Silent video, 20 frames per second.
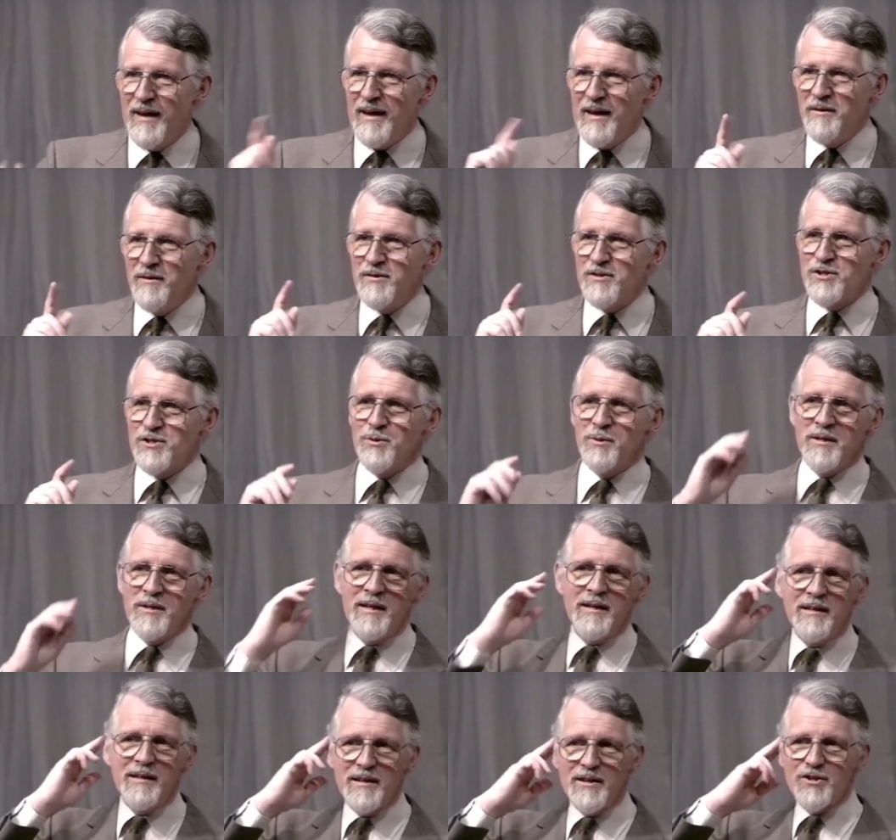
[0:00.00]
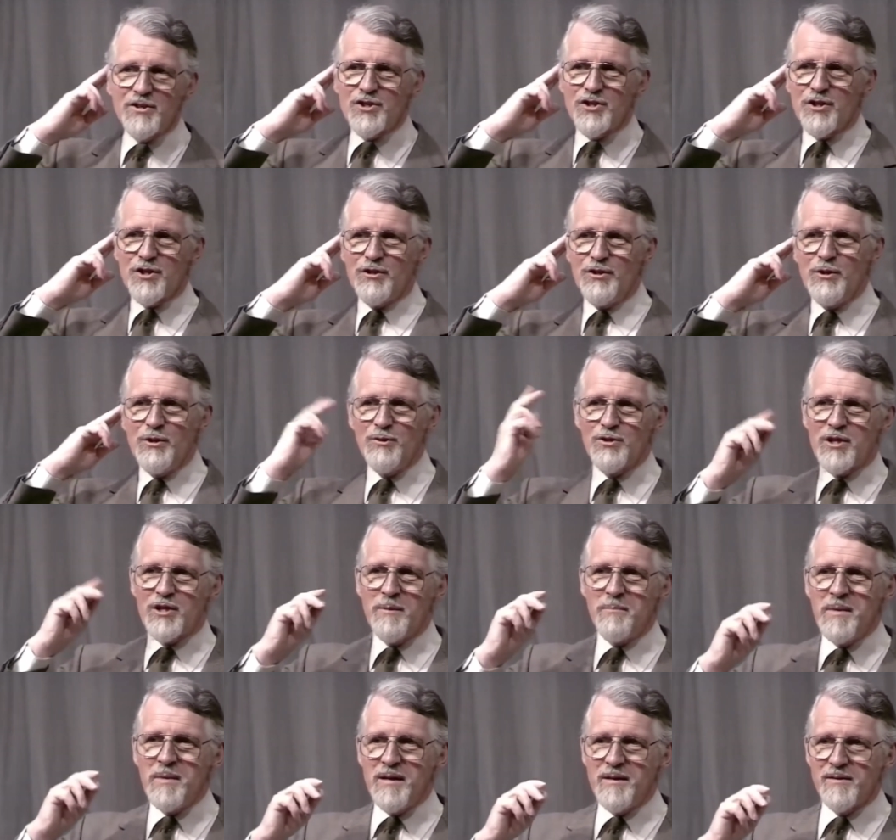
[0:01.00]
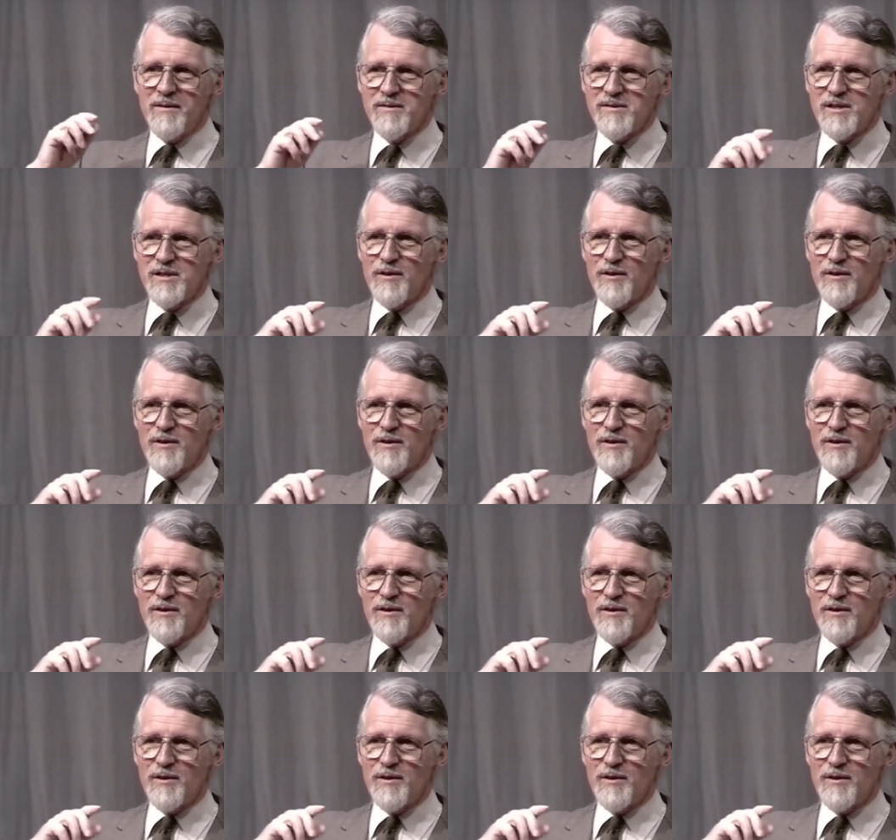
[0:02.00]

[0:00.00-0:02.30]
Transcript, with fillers: Into in English usually means